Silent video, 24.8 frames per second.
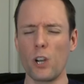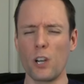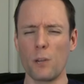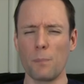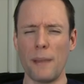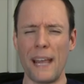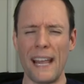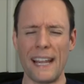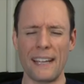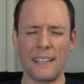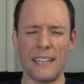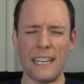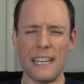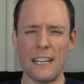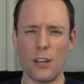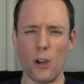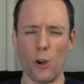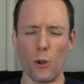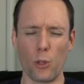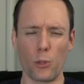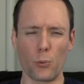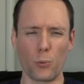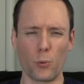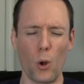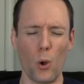where
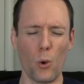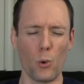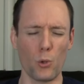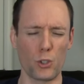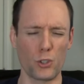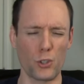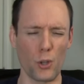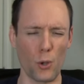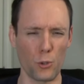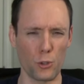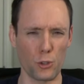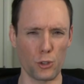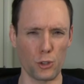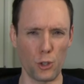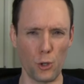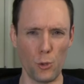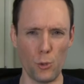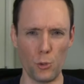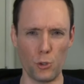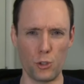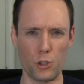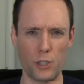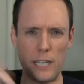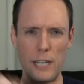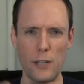Magneto throws those
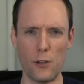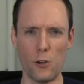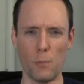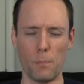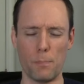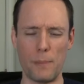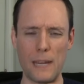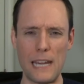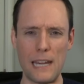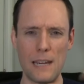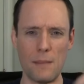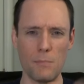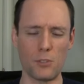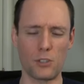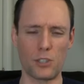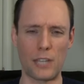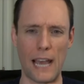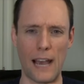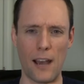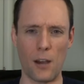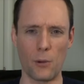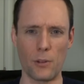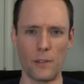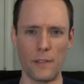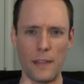two steel beams
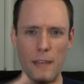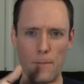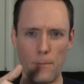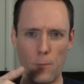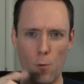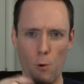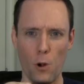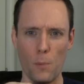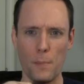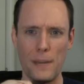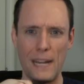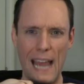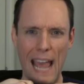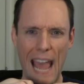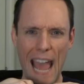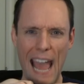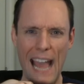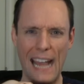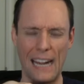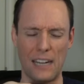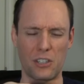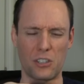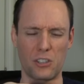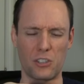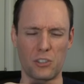down and they form an
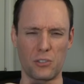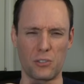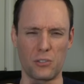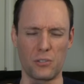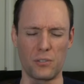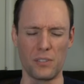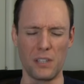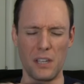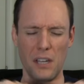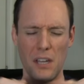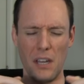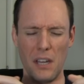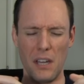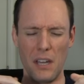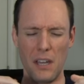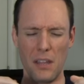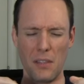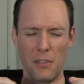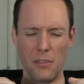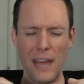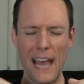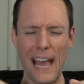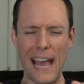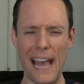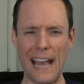X,
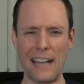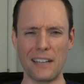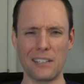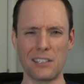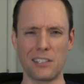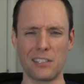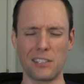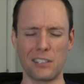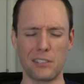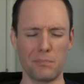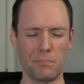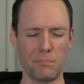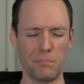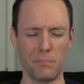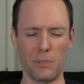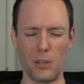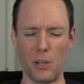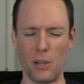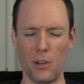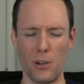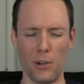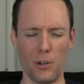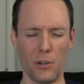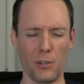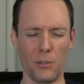that,
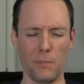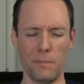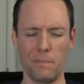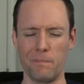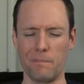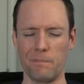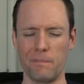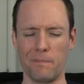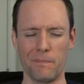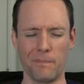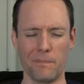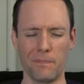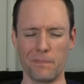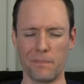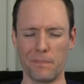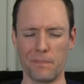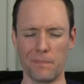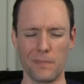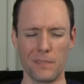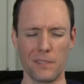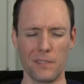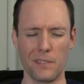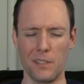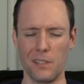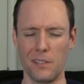oh.
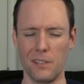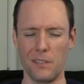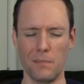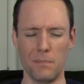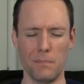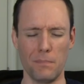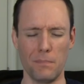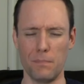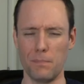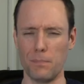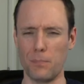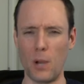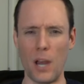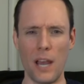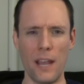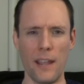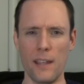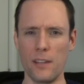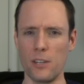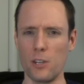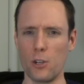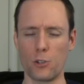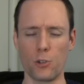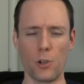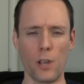
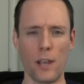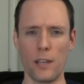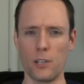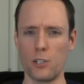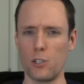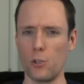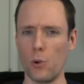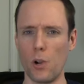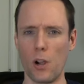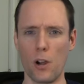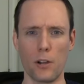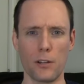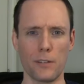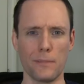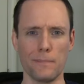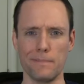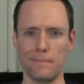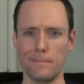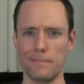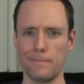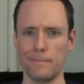Bryan, you're trying too hard.